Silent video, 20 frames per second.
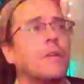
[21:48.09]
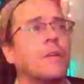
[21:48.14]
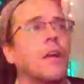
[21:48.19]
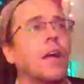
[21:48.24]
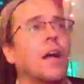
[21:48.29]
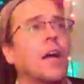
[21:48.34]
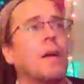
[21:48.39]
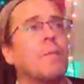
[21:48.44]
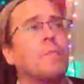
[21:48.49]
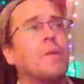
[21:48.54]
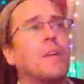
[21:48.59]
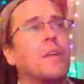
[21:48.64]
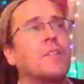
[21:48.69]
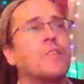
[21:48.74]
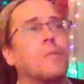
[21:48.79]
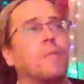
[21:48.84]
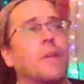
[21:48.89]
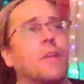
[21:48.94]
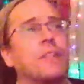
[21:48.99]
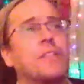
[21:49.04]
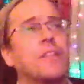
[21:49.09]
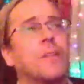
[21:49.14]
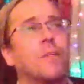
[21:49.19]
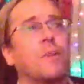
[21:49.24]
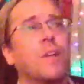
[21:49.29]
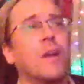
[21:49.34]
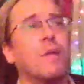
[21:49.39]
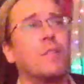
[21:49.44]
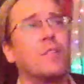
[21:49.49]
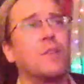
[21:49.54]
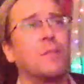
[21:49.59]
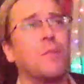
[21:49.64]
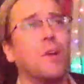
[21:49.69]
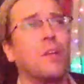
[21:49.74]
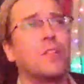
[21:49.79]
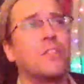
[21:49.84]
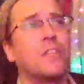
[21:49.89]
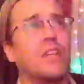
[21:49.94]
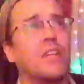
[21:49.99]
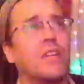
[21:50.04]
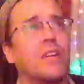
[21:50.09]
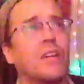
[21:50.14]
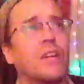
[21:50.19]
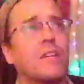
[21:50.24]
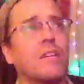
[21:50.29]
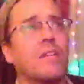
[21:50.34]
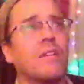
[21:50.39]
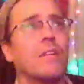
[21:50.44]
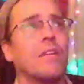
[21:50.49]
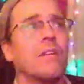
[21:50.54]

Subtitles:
Pixel Pixie, when I was a bartender